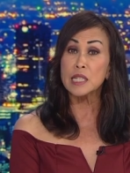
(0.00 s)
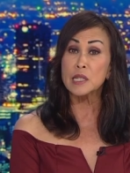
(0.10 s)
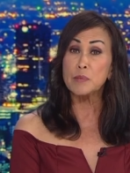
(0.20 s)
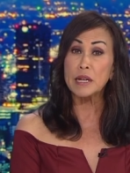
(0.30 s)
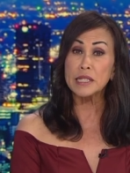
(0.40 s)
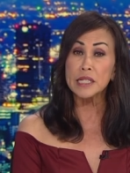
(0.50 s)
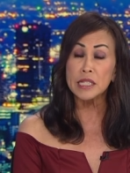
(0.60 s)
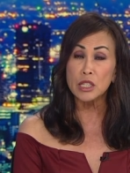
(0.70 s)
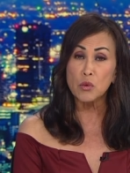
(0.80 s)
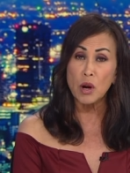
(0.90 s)
A suspected
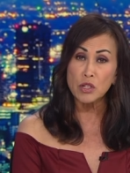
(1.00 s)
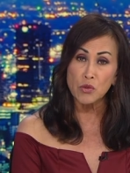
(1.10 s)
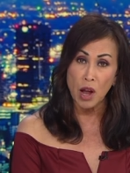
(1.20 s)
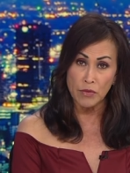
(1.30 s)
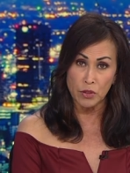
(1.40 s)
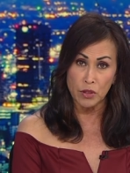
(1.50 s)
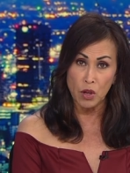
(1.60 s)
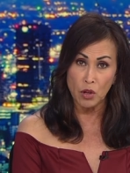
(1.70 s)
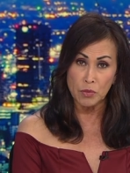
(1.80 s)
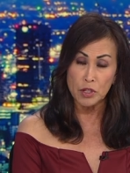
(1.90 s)
DUI driver in
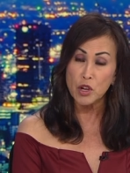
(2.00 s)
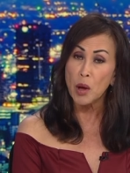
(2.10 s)
Long Beach